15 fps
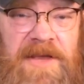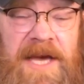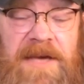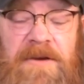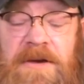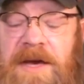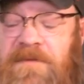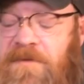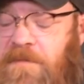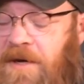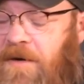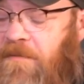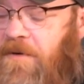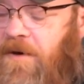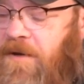Thank you again for
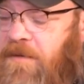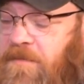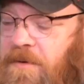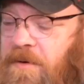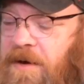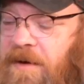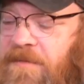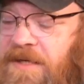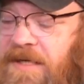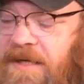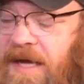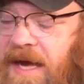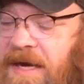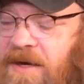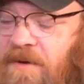being a part of the program
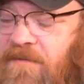today.